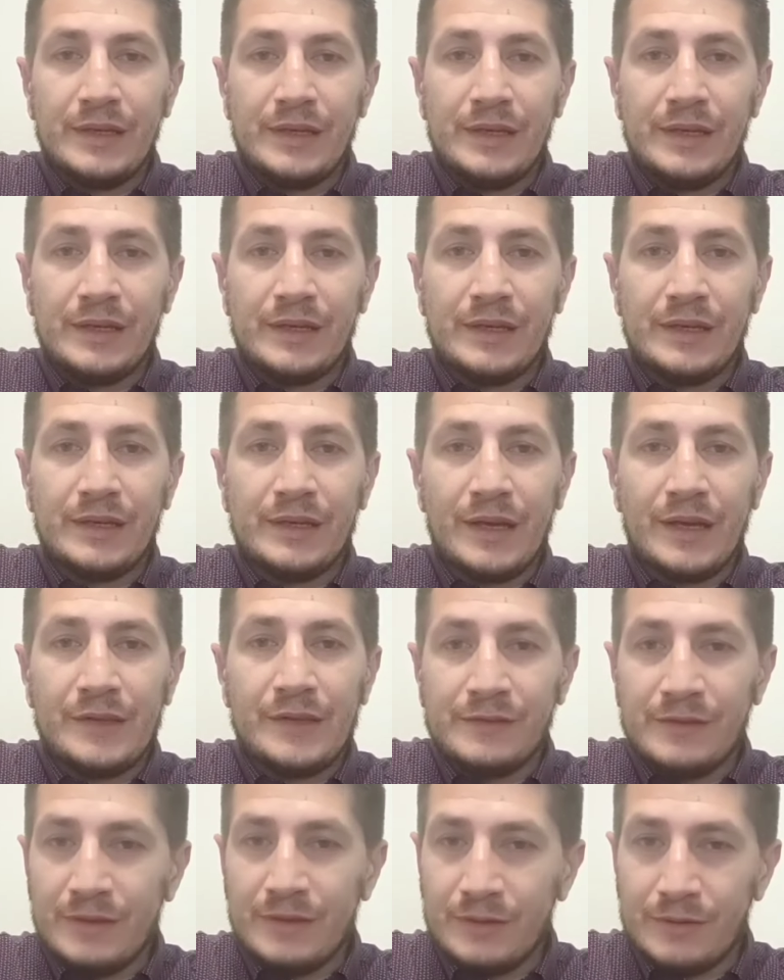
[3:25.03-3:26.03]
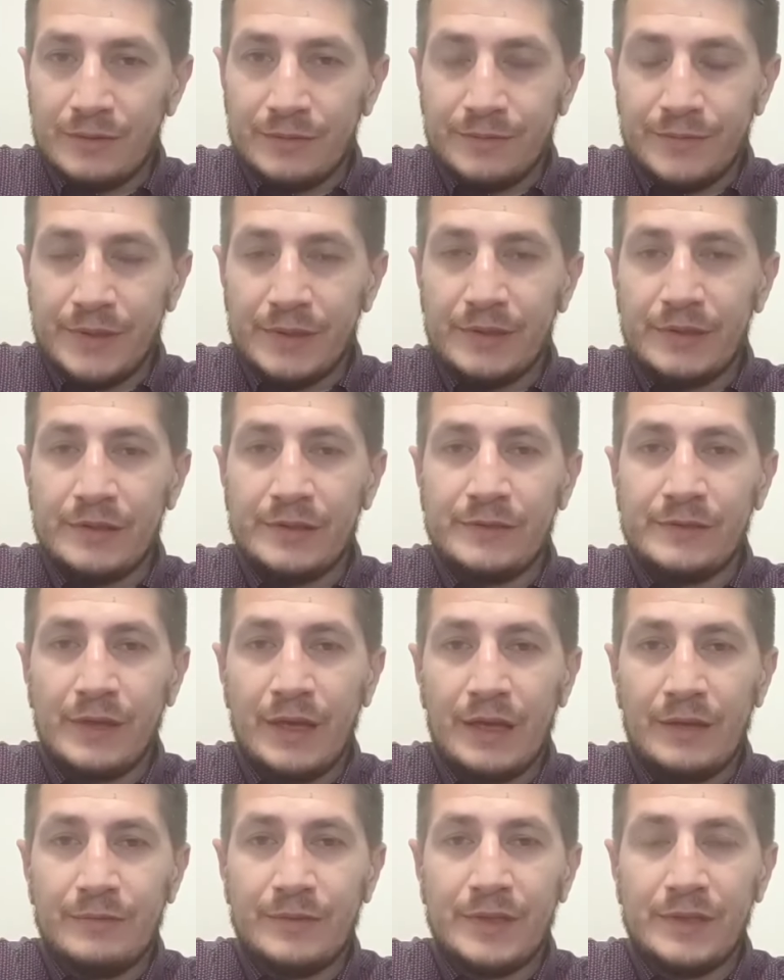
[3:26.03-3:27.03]
as you know, filler is
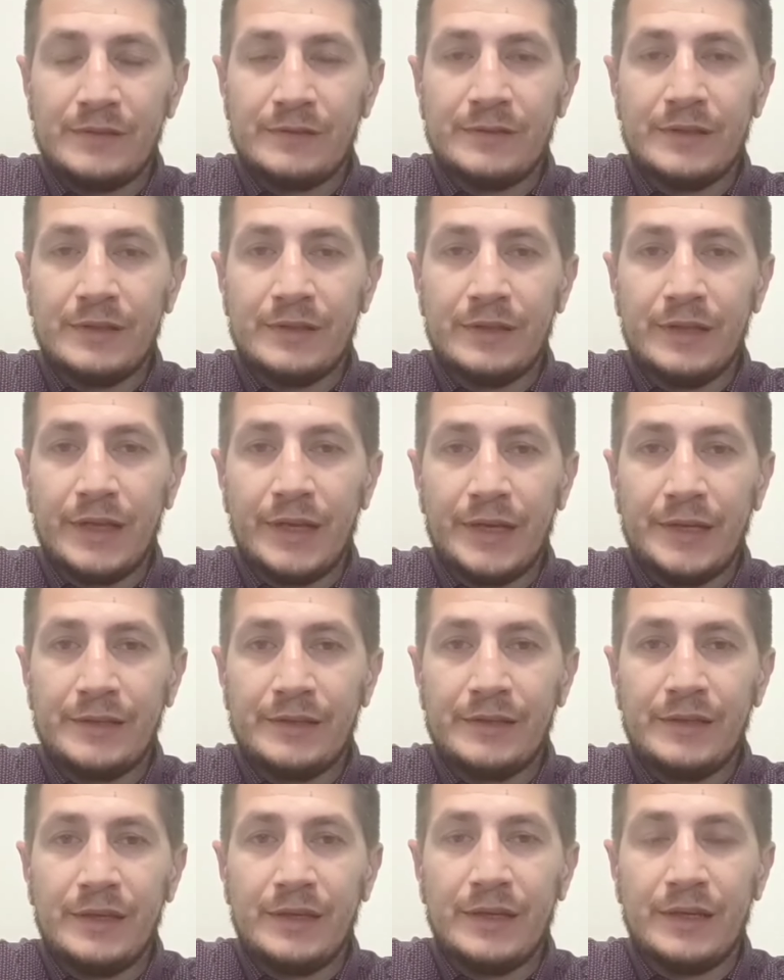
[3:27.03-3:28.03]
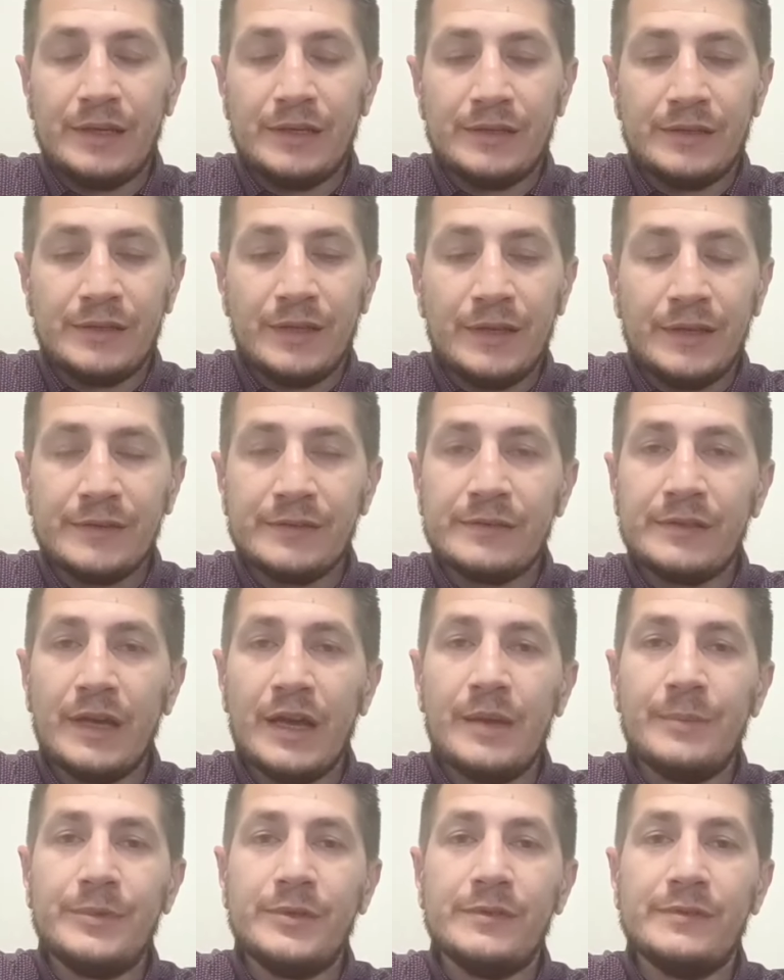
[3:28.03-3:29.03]
heavy, it's not light, and it takes
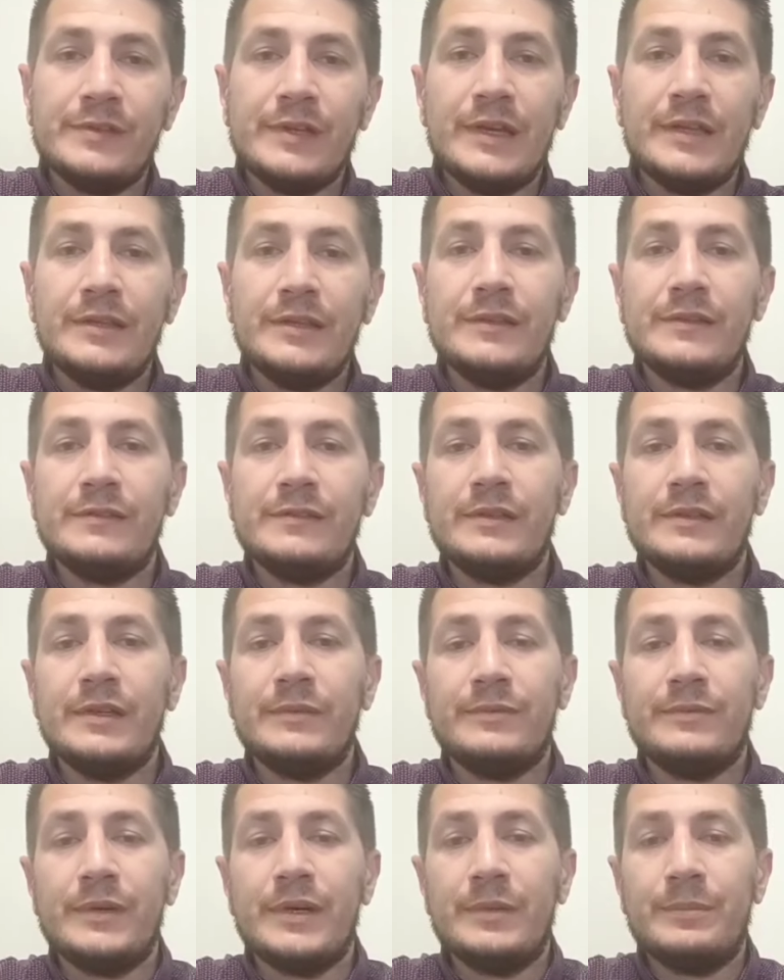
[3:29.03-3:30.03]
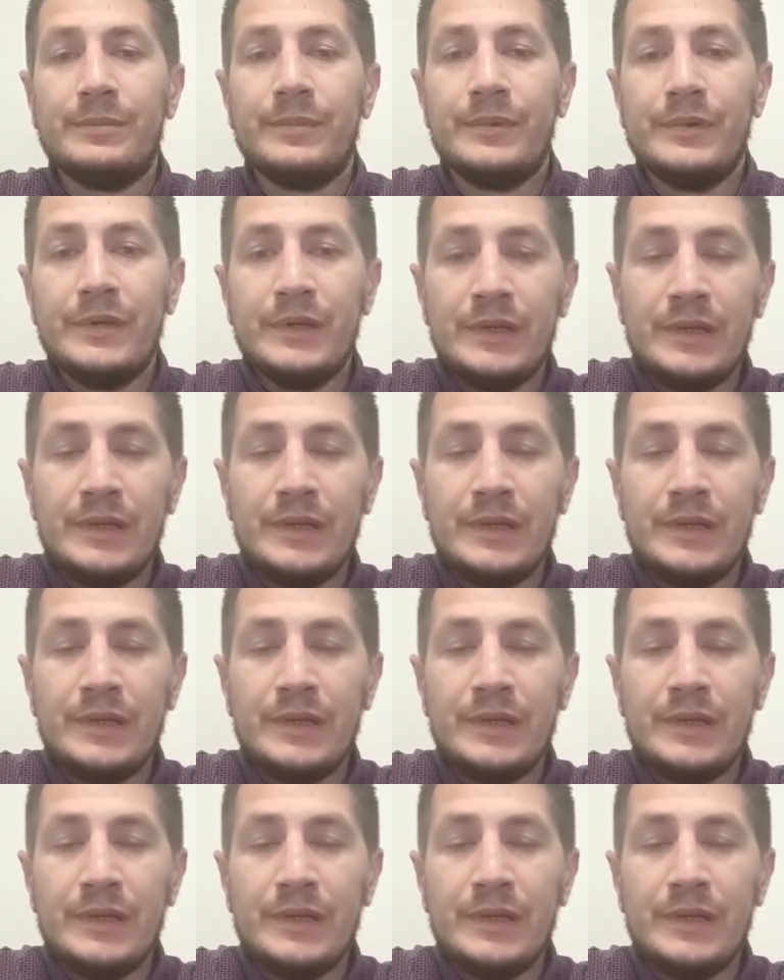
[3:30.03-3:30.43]
time to sand this stuff up.